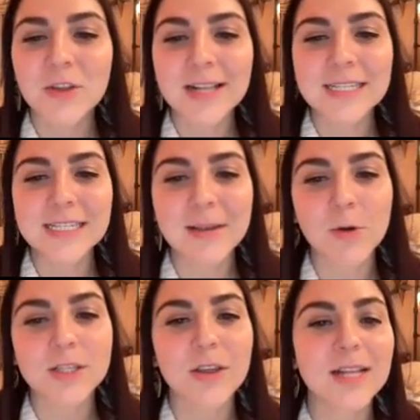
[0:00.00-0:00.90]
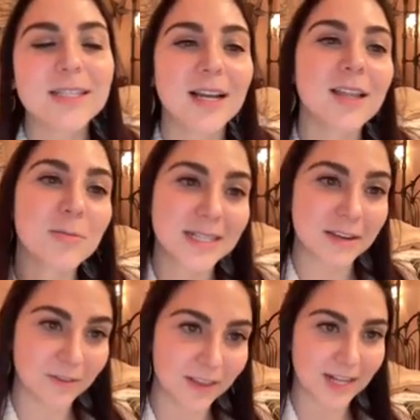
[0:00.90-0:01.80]
So that's a sigmoid. So that's a little bit
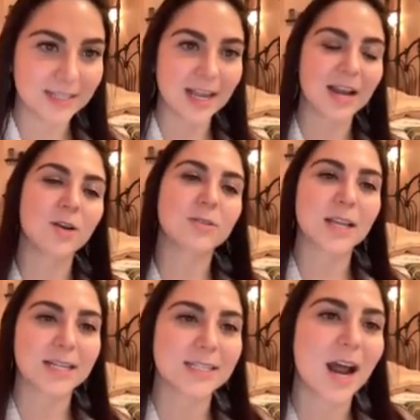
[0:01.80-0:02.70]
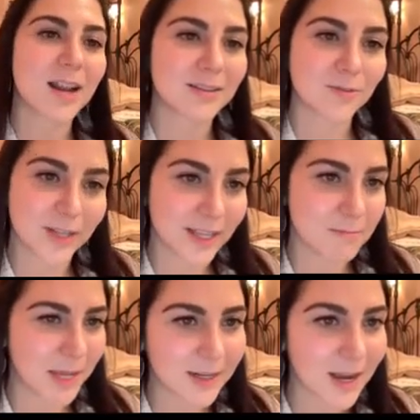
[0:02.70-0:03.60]
different. I know it's not
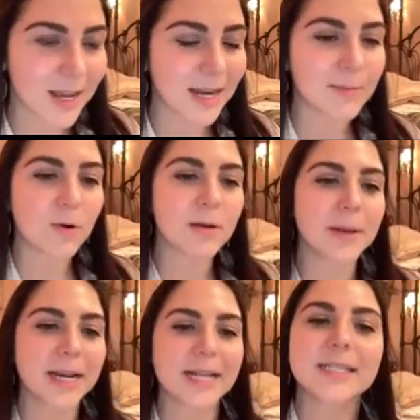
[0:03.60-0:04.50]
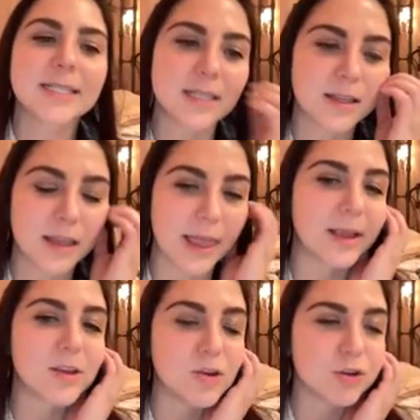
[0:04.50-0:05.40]
really midgut anymore, but it is
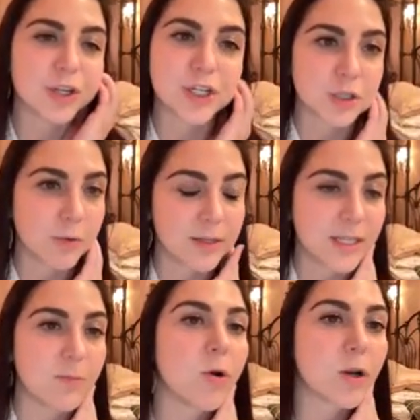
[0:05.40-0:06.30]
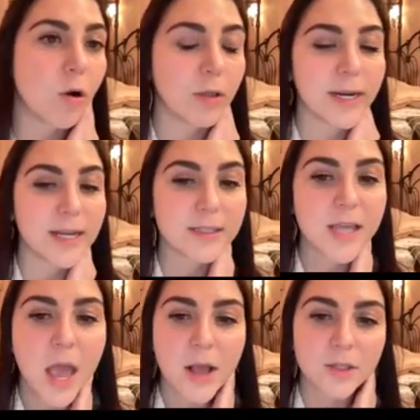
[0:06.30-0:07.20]
like usually just where the sigmoid colon
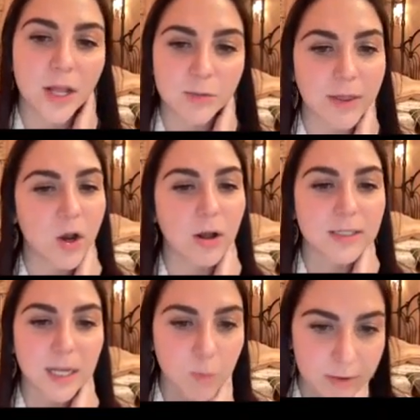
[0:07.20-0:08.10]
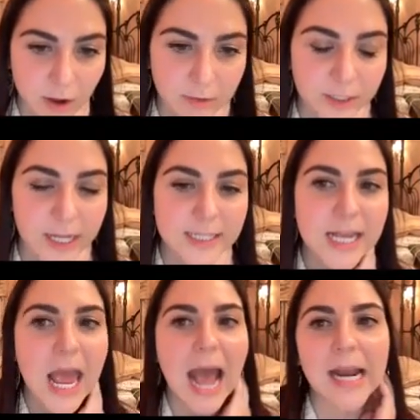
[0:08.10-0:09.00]
is. So that's why they call it sigmoid
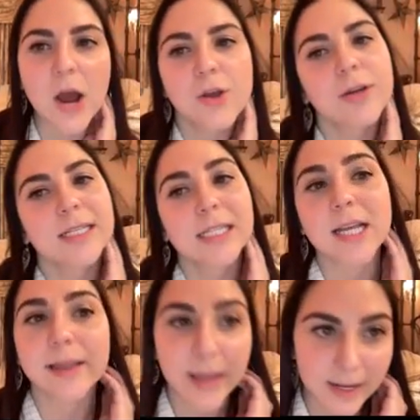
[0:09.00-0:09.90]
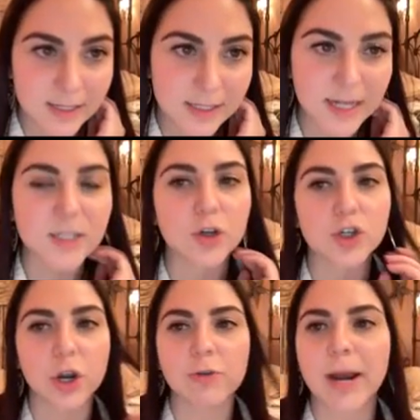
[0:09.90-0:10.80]
volvulus. And how you can see this is they'll
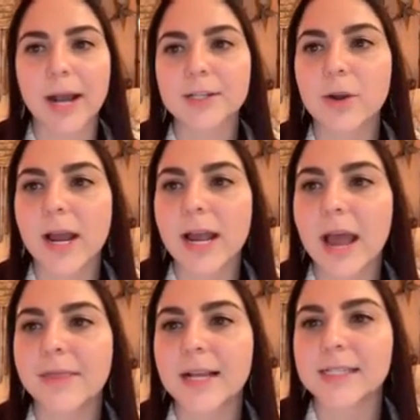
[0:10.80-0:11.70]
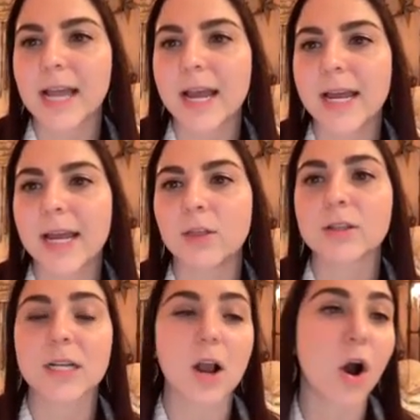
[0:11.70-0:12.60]
show you an x-ray and they say it
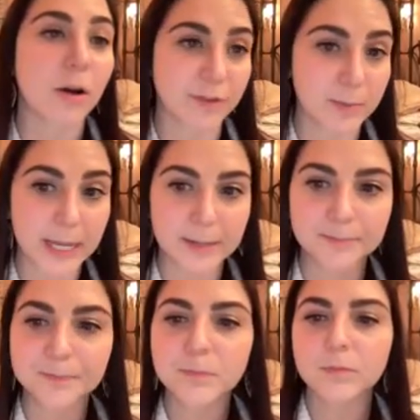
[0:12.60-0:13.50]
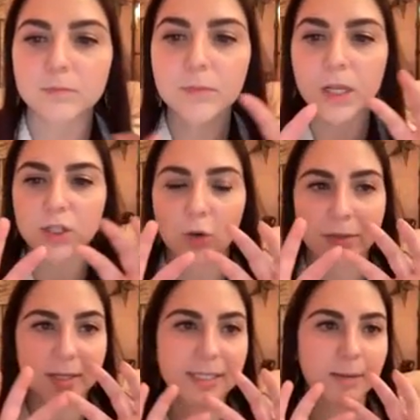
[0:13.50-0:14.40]
looks like a coffee bean. So when the